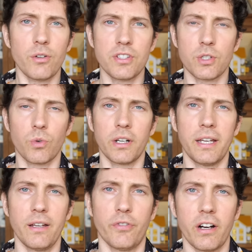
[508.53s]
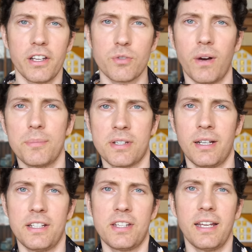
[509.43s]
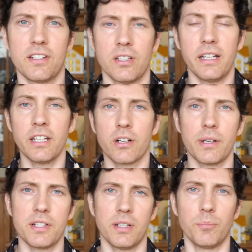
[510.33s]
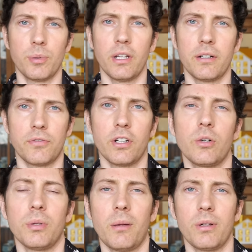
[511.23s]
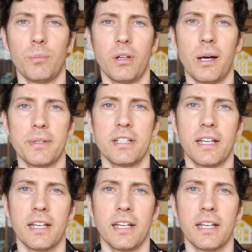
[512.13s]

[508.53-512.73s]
is this working? Various websites say it's an increase in blood flow, blah, blah, blah. But to